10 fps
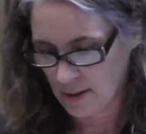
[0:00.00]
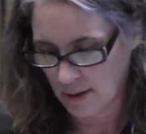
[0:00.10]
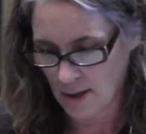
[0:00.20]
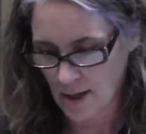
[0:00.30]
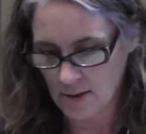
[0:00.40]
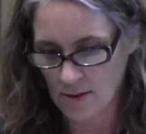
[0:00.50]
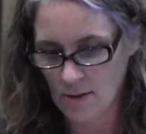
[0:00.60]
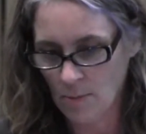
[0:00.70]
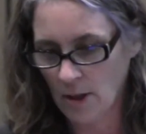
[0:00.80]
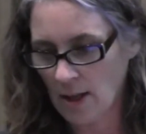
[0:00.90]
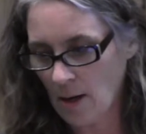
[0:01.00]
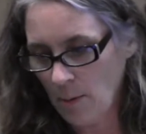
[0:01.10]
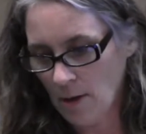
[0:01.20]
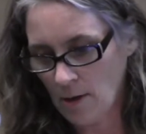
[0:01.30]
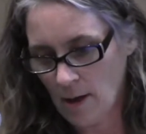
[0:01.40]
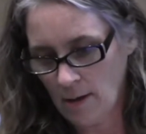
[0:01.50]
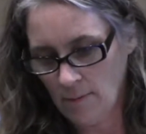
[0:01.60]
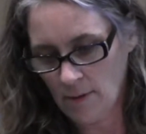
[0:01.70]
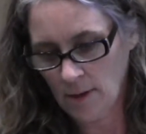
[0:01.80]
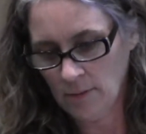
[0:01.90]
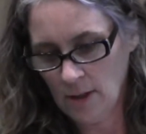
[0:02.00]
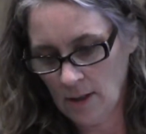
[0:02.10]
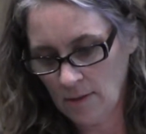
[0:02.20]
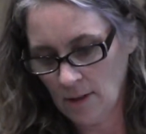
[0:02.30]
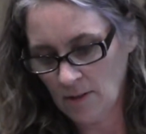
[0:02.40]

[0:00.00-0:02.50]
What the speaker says: a lot to do with how we all got involved in this,